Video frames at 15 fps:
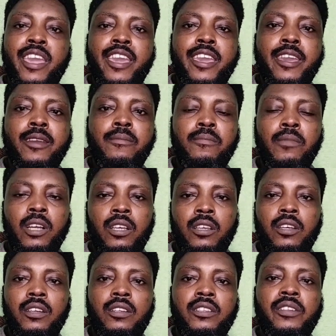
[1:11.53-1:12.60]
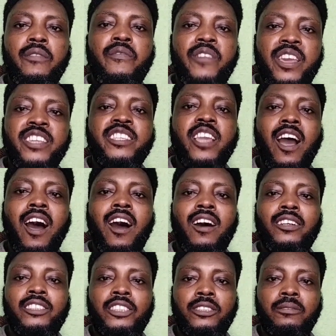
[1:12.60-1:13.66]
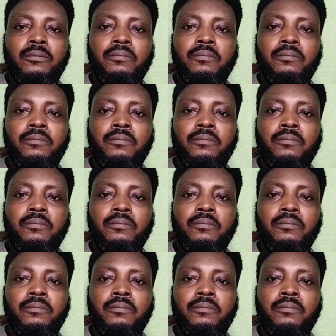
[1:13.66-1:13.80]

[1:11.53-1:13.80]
him the vineyard.